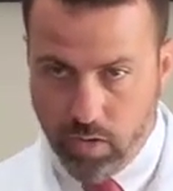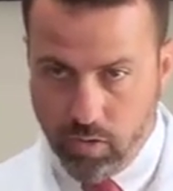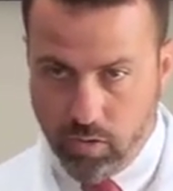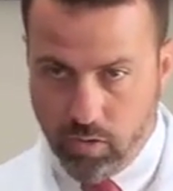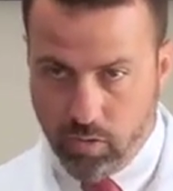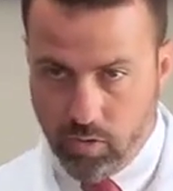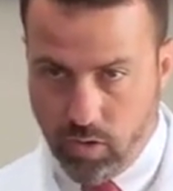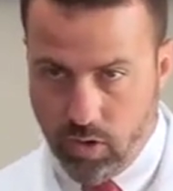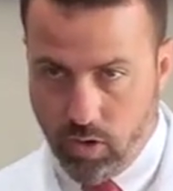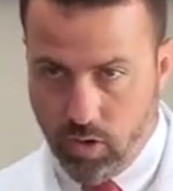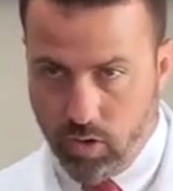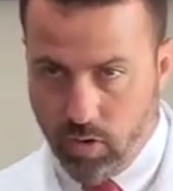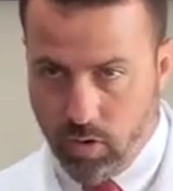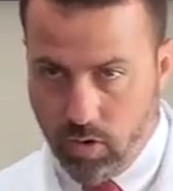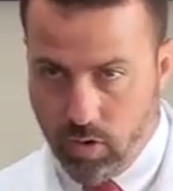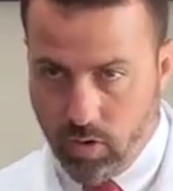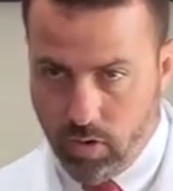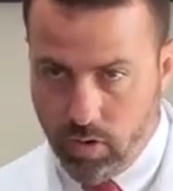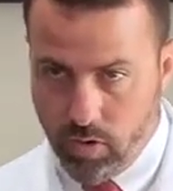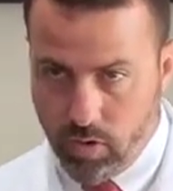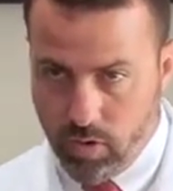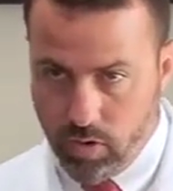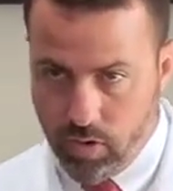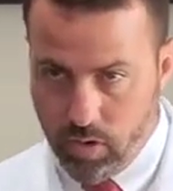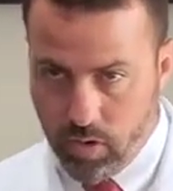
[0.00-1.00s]
The center,
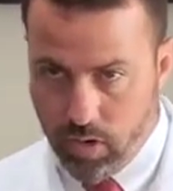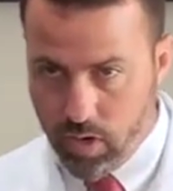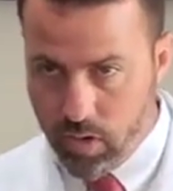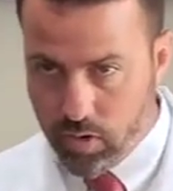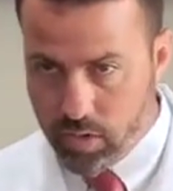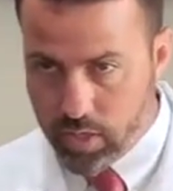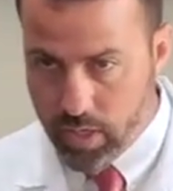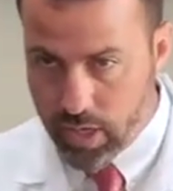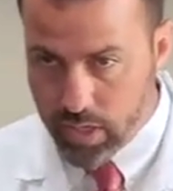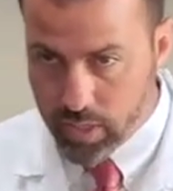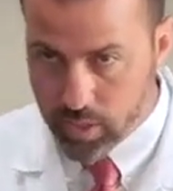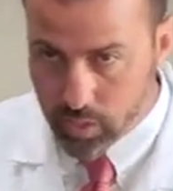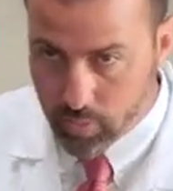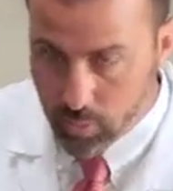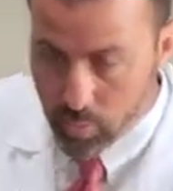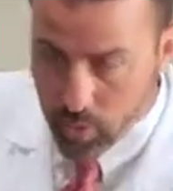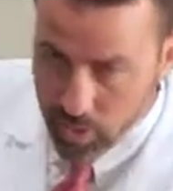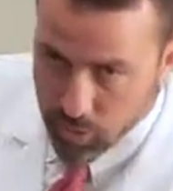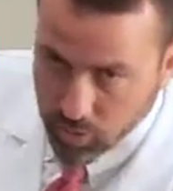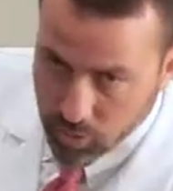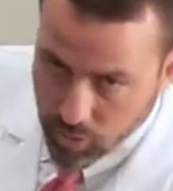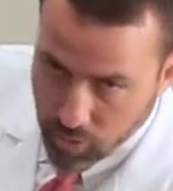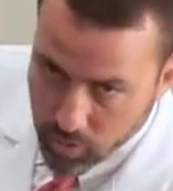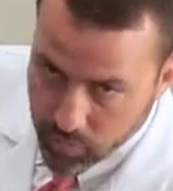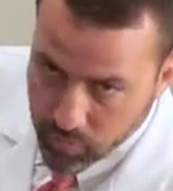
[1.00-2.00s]
it takes the
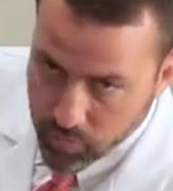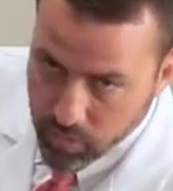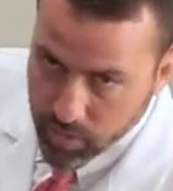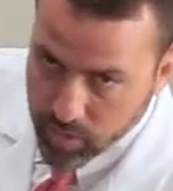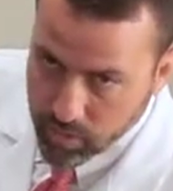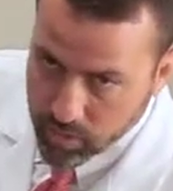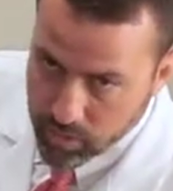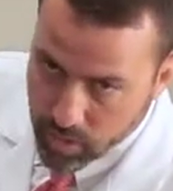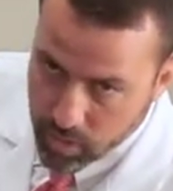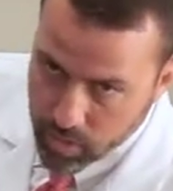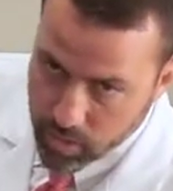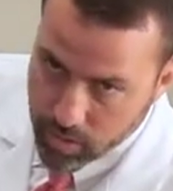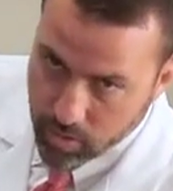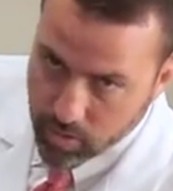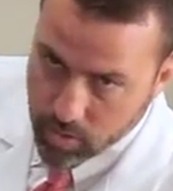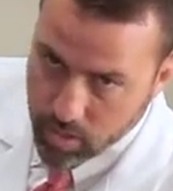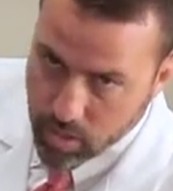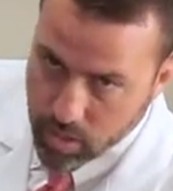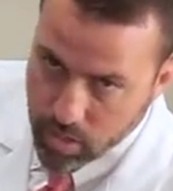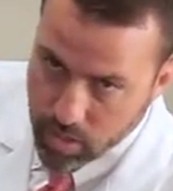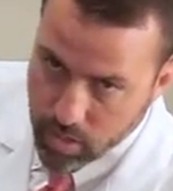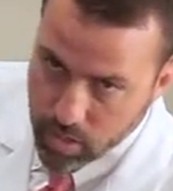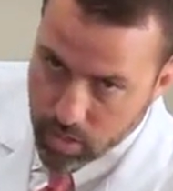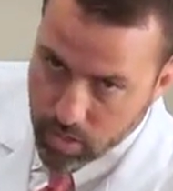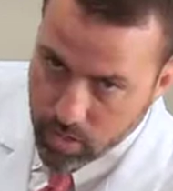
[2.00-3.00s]
pressure off the inside of your
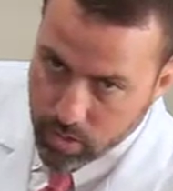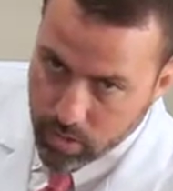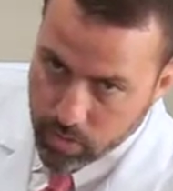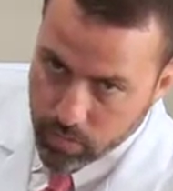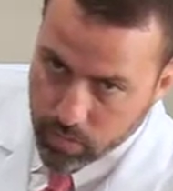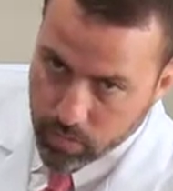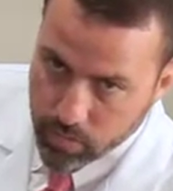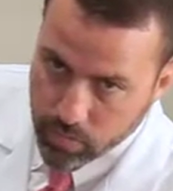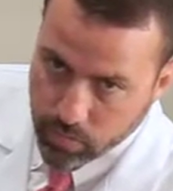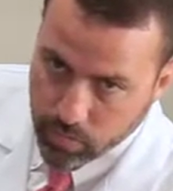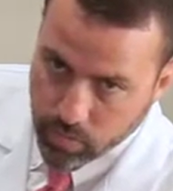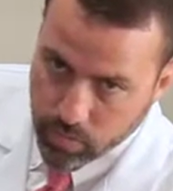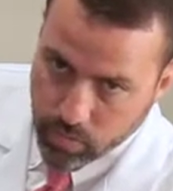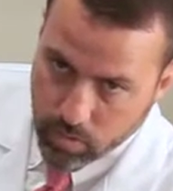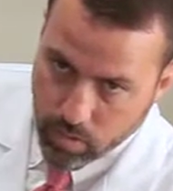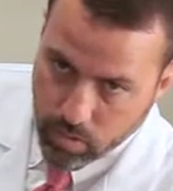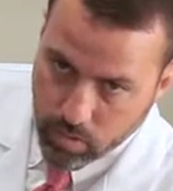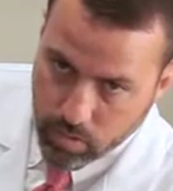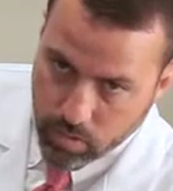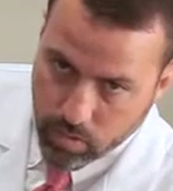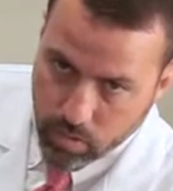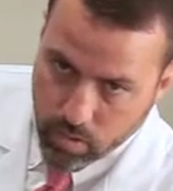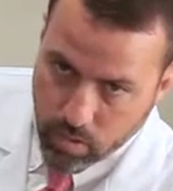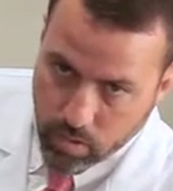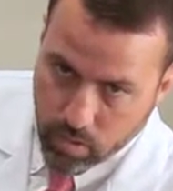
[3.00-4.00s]
knee.
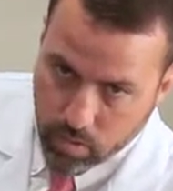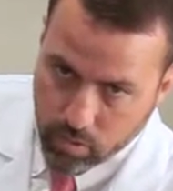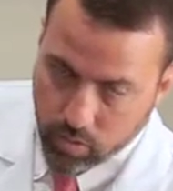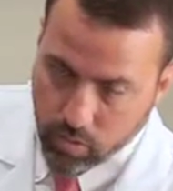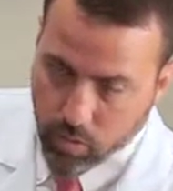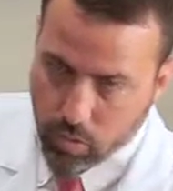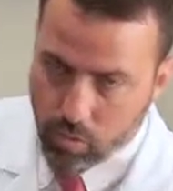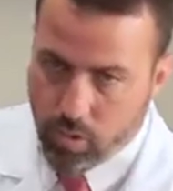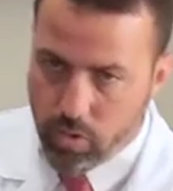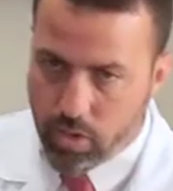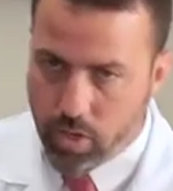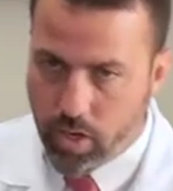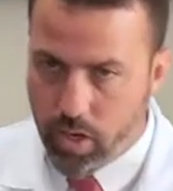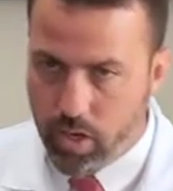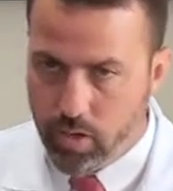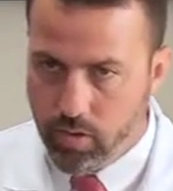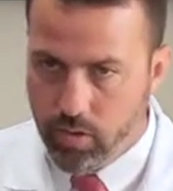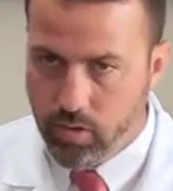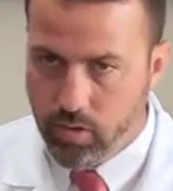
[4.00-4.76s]
And so when you take a